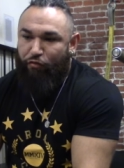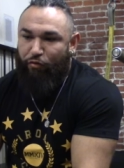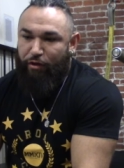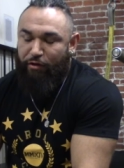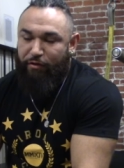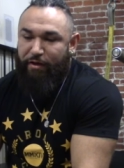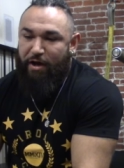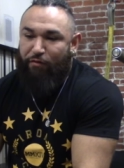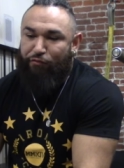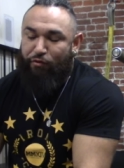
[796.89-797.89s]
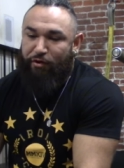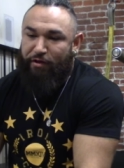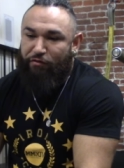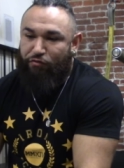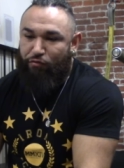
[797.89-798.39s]
So literally, I was going
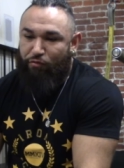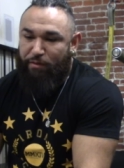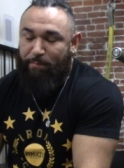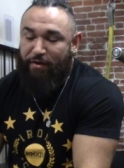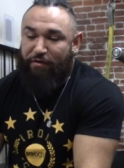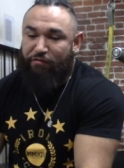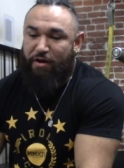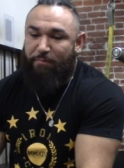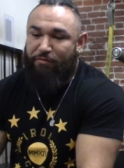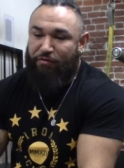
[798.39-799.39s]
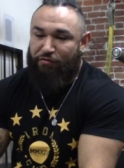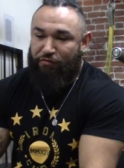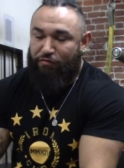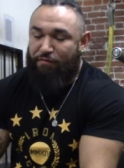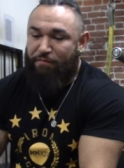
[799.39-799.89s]
into the biggest
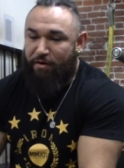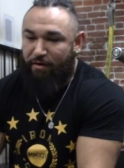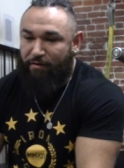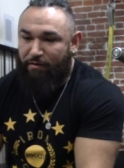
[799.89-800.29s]
competition so far